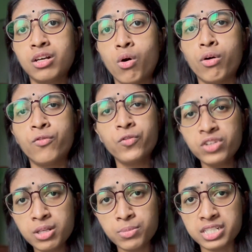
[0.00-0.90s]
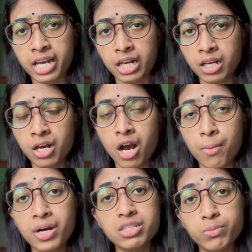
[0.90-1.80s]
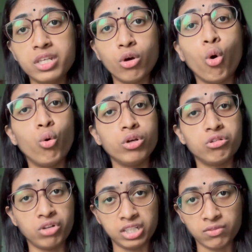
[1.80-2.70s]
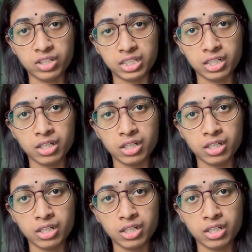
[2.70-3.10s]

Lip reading: or 15% must be your own creativity.